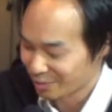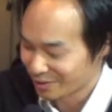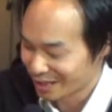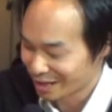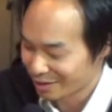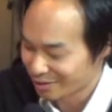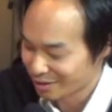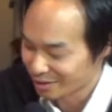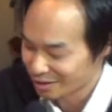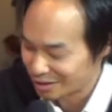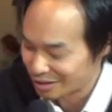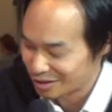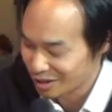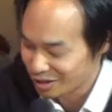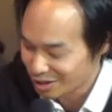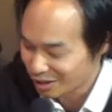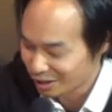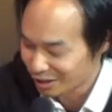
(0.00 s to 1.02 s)
coming out there are
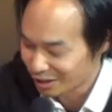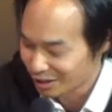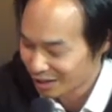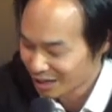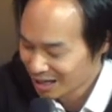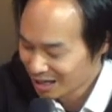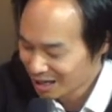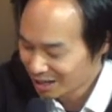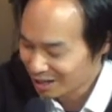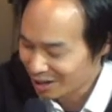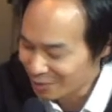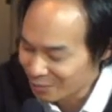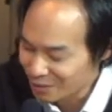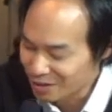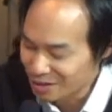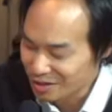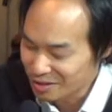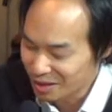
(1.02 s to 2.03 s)
essentially
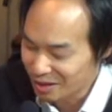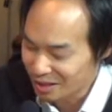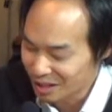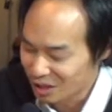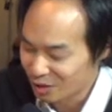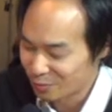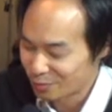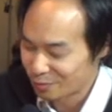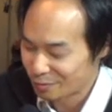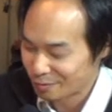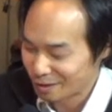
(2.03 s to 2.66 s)
companies that help